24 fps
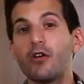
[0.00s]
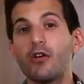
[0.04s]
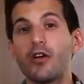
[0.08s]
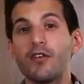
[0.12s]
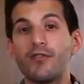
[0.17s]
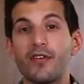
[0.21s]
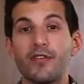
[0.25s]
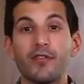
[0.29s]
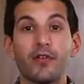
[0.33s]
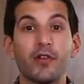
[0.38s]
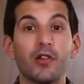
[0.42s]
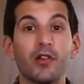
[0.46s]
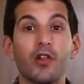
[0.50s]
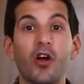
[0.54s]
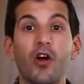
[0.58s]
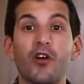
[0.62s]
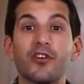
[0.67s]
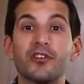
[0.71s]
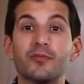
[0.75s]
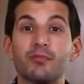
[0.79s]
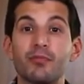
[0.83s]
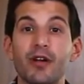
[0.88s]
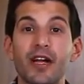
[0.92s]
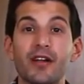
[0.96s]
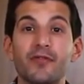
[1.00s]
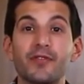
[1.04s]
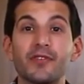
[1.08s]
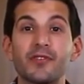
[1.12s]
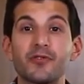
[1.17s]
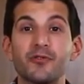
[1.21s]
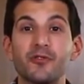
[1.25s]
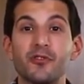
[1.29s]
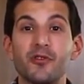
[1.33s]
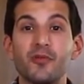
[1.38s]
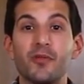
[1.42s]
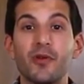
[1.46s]
or if you have a large
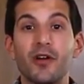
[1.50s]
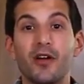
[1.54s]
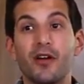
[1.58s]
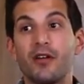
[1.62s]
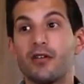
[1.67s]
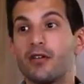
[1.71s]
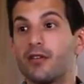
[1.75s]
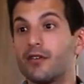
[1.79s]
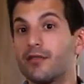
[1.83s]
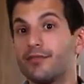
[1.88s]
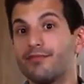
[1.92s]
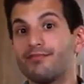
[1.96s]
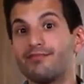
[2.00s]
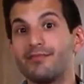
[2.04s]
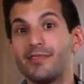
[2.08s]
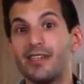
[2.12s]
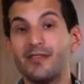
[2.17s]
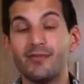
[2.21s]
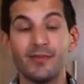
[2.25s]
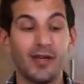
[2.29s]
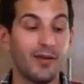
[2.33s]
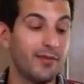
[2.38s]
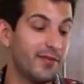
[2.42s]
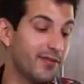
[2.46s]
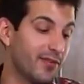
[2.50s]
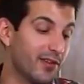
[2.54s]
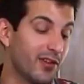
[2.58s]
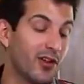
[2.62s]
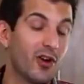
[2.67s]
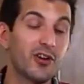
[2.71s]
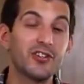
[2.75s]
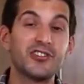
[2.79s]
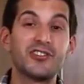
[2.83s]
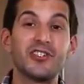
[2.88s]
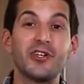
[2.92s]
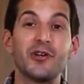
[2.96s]
breakfast group, or maybe even a
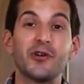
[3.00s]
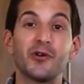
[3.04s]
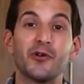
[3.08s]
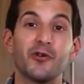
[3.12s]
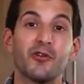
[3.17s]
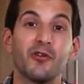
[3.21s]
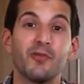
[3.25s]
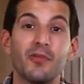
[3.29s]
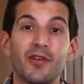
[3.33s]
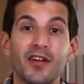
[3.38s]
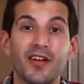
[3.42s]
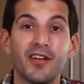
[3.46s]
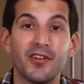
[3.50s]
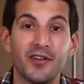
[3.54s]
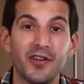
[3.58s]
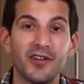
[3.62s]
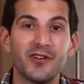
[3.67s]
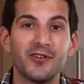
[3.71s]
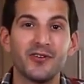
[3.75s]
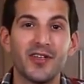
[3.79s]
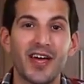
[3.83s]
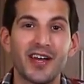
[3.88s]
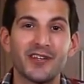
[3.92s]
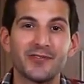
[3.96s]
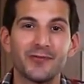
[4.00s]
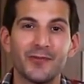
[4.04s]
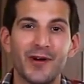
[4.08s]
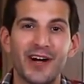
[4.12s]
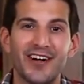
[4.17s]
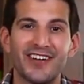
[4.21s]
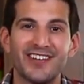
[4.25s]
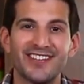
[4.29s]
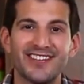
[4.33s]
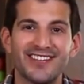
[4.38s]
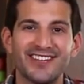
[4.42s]
large dinner group, you can do that as well.